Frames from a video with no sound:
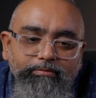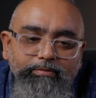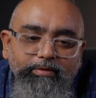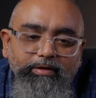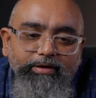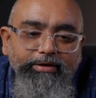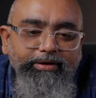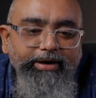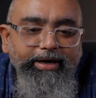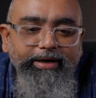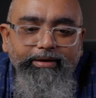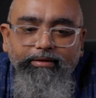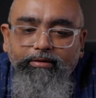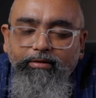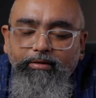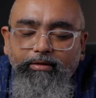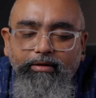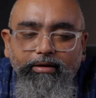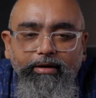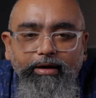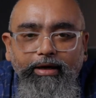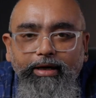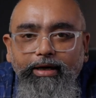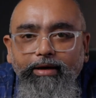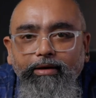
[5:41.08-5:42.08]

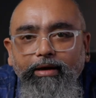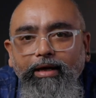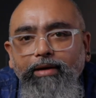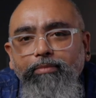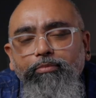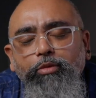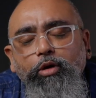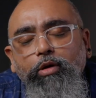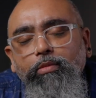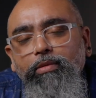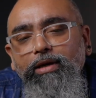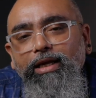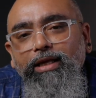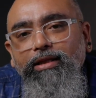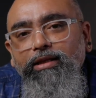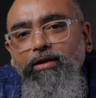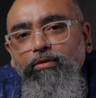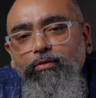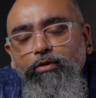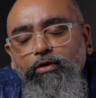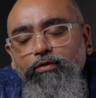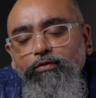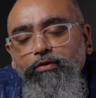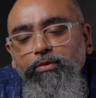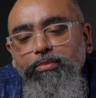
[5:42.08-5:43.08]
Great. I think
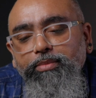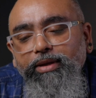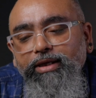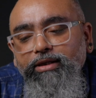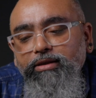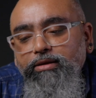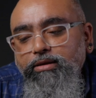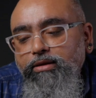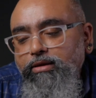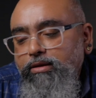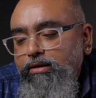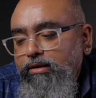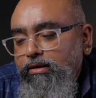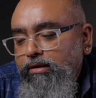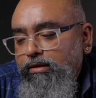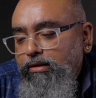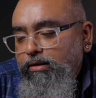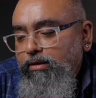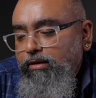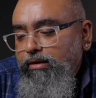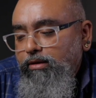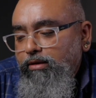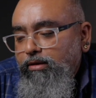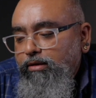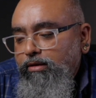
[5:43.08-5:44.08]
one of the best,
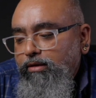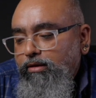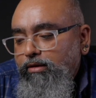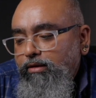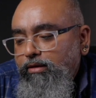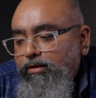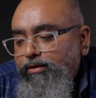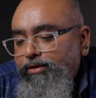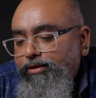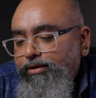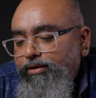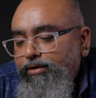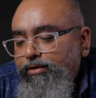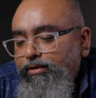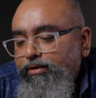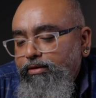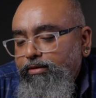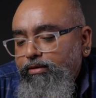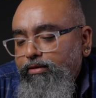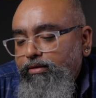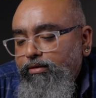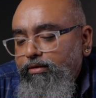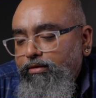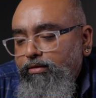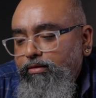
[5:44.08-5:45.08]

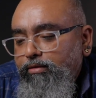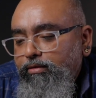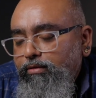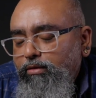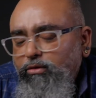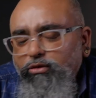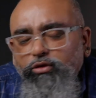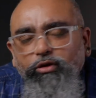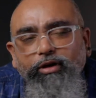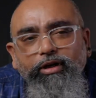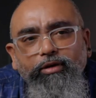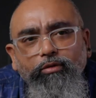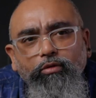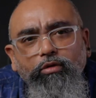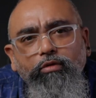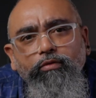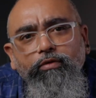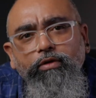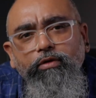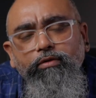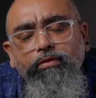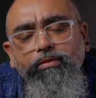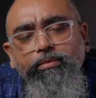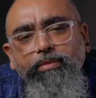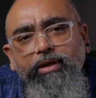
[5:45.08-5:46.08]
one
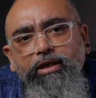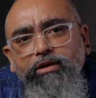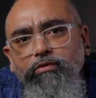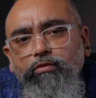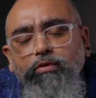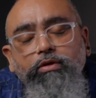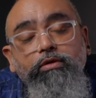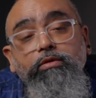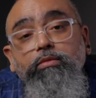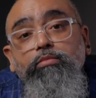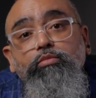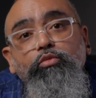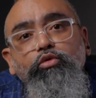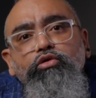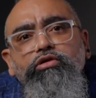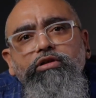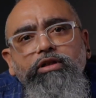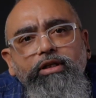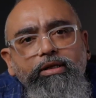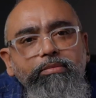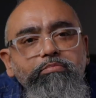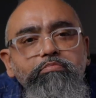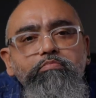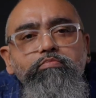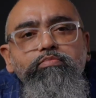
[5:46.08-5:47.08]
of the most
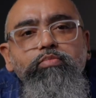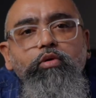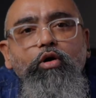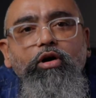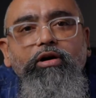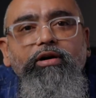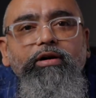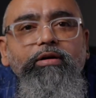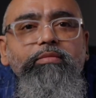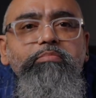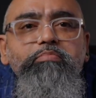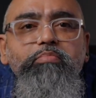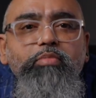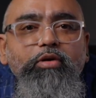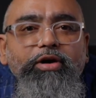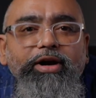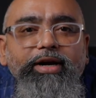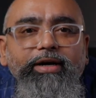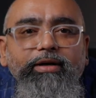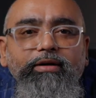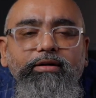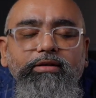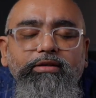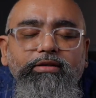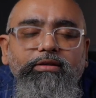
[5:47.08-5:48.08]
important
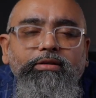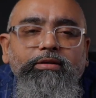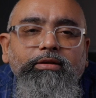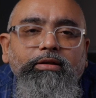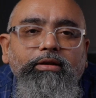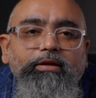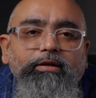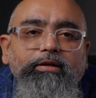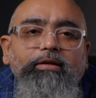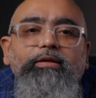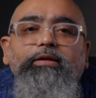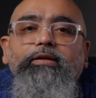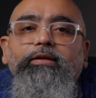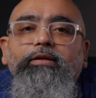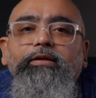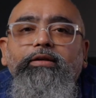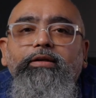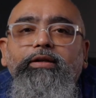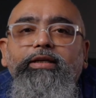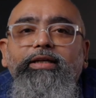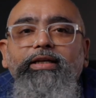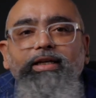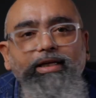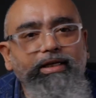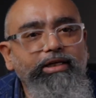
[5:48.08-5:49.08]
points
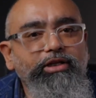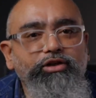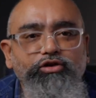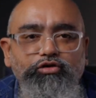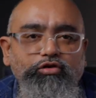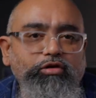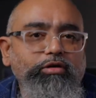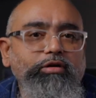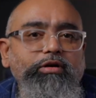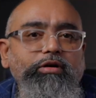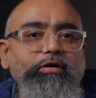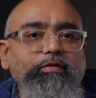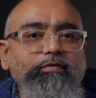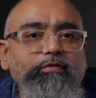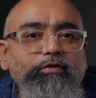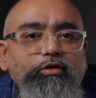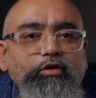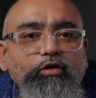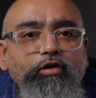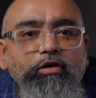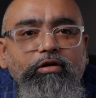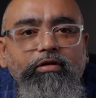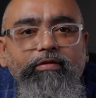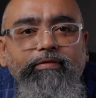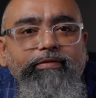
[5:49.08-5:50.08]
in any genre of
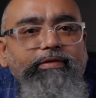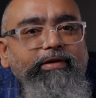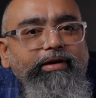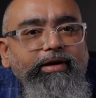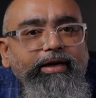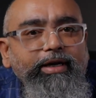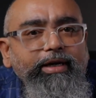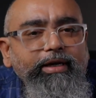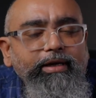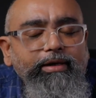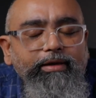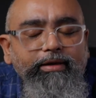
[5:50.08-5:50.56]
photography, right?